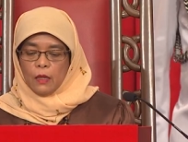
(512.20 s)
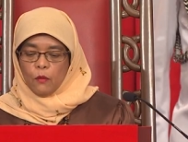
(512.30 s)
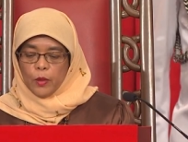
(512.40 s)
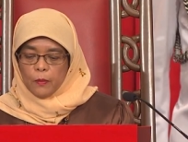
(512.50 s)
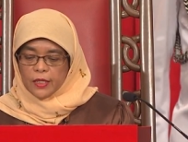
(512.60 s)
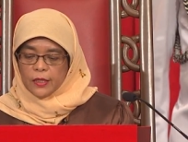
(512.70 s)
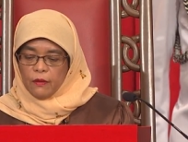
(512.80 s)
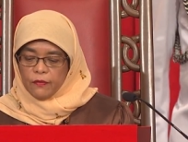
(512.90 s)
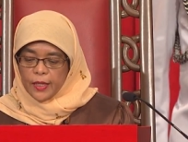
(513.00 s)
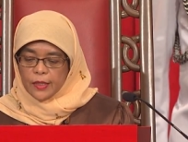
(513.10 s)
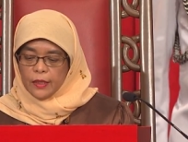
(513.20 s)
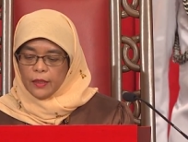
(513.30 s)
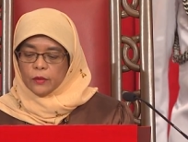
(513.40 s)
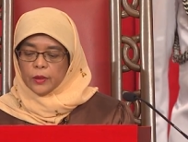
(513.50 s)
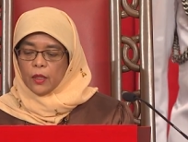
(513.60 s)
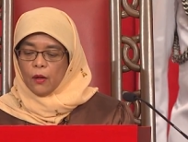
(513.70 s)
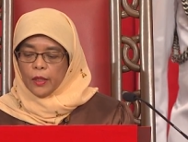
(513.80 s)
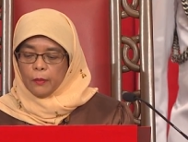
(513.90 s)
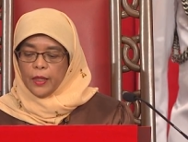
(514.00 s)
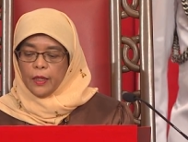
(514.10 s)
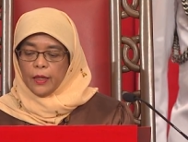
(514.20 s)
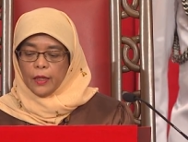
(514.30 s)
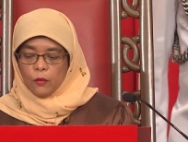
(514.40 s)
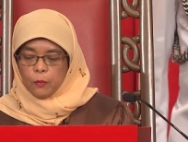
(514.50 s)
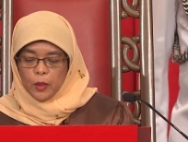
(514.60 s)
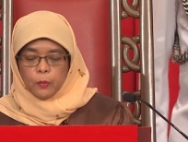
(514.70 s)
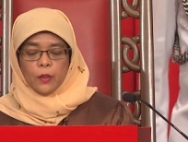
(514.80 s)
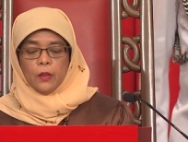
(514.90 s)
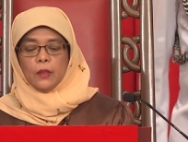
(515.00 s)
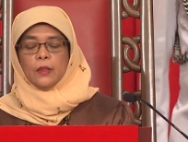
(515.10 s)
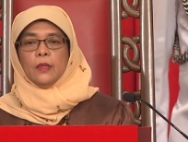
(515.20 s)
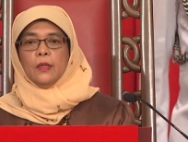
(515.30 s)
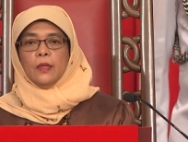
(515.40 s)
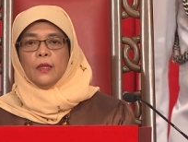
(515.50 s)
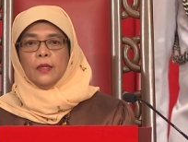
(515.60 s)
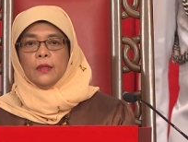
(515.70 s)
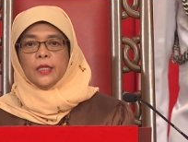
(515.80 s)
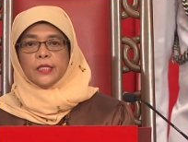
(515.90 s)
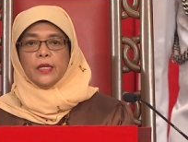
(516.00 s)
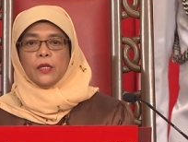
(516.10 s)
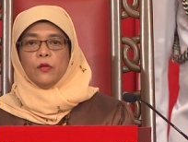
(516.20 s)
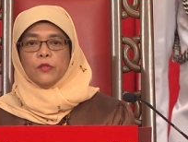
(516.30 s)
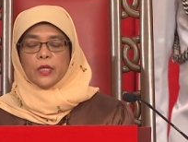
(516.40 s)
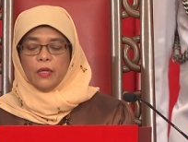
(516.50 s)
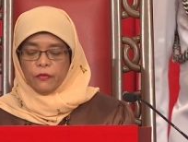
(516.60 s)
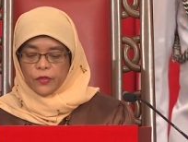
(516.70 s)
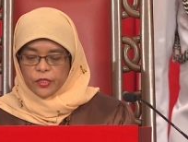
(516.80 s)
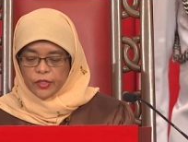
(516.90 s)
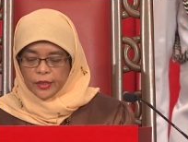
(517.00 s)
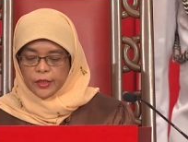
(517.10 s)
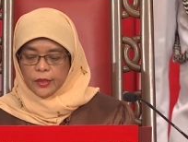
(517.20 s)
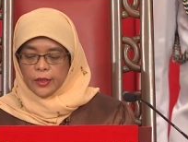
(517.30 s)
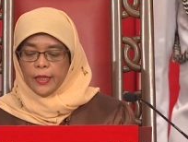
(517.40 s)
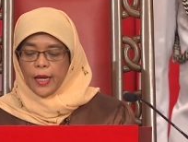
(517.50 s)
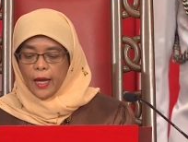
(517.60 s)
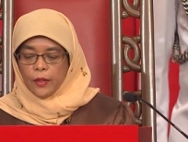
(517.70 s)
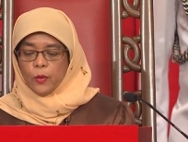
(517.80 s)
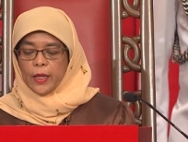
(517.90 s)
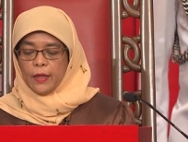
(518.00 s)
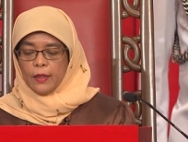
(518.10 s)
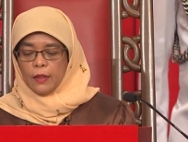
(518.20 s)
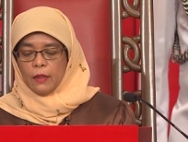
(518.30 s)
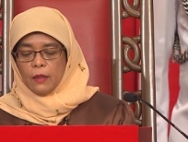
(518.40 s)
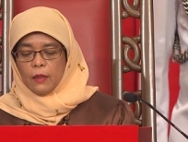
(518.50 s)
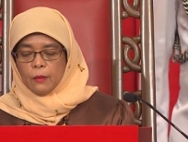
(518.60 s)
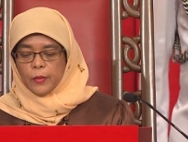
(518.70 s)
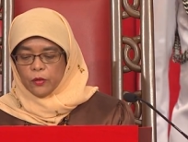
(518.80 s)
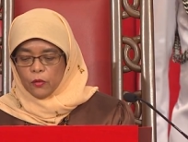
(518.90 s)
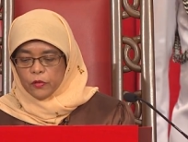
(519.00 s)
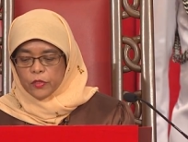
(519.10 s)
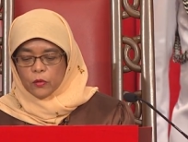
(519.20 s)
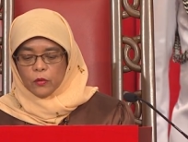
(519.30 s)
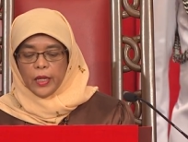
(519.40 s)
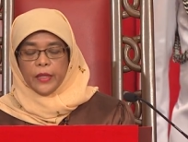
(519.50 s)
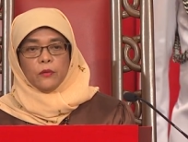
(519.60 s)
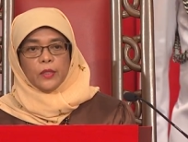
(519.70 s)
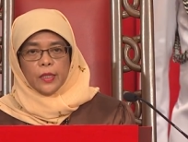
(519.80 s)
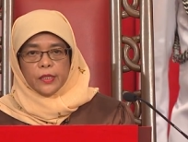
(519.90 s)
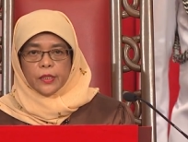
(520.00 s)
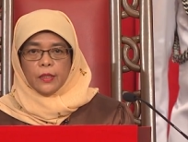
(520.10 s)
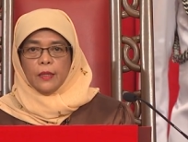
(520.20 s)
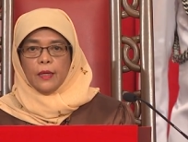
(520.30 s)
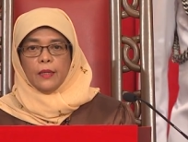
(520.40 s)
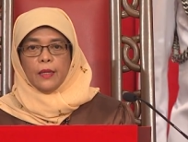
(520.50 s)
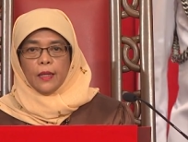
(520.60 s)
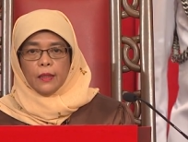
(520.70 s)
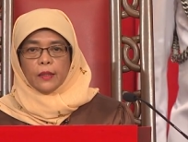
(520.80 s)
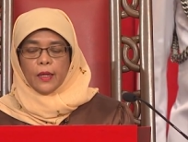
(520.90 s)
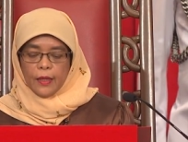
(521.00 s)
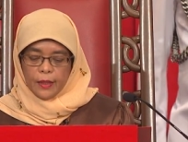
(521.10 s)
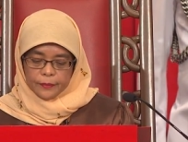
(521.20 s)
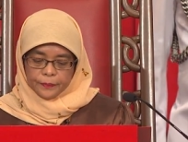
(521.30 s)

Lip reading: We must invest in our economy and our people. This includes infrastructure and hardware, but also education and healthcare.